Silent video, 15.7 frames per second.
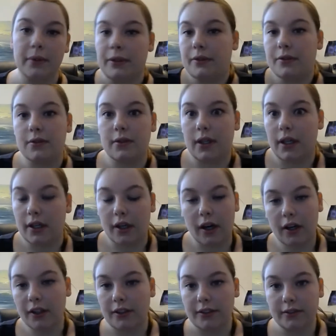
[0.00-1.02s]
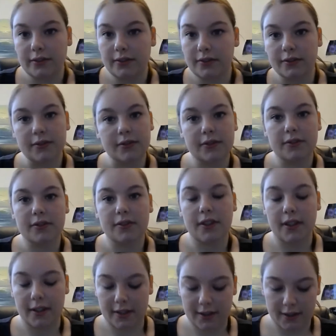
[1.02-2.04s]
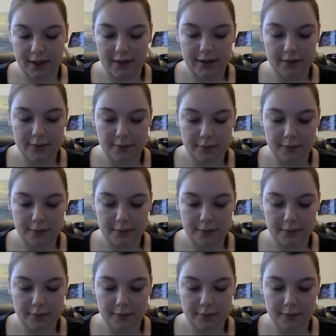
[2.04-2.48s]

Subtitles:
doing her art, and that's